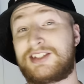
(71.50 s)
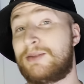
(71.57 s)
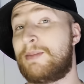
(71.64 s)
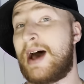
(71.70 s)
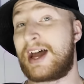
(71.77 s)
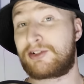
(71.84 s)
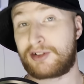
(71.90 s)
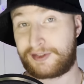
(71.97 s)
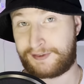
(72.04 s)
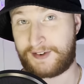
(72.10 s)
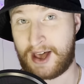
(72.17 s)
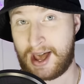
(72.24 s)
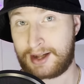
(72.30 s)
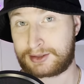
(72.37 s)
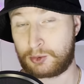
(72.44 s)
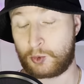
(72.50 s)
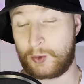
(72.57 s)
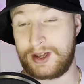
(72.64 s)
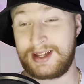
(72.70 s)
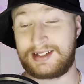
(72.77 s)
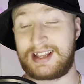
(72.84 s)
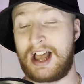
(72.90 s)
As a matter of fact,
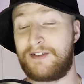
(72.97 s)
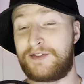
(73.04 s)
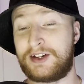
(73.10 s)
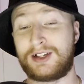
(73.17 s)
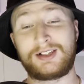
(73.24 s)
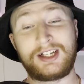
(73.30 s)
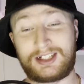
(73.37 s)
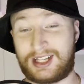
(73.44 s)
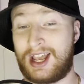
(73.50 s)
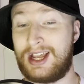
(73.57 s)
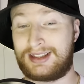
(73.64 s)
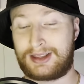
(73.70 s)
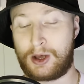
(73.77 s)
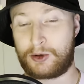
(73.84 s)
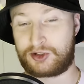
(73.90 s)
we definitely take